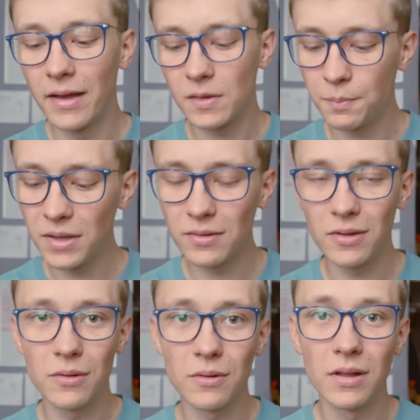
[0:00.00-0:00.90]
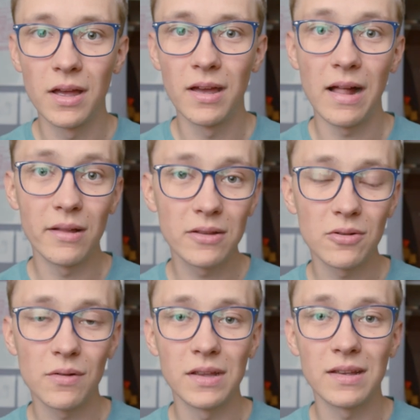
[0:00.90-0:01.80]
spindle,
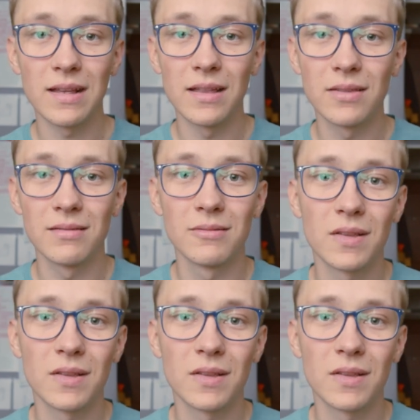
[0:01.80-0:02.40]
electronics and